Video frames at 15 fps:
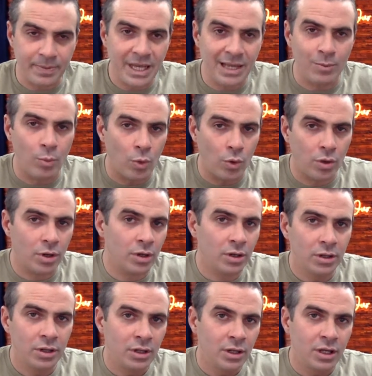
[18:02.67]
pay more
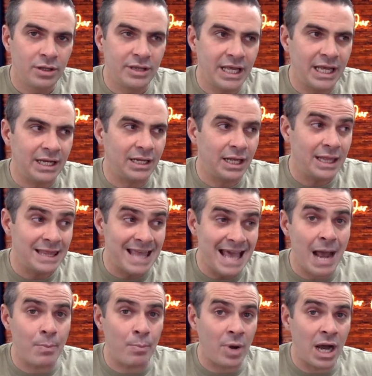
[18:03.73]
than
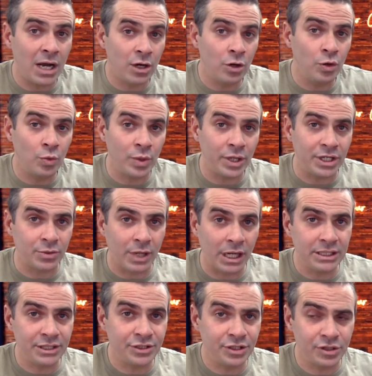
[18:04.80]
that buyer who went
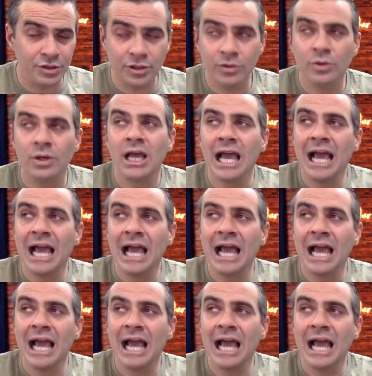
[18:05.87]
directly to you?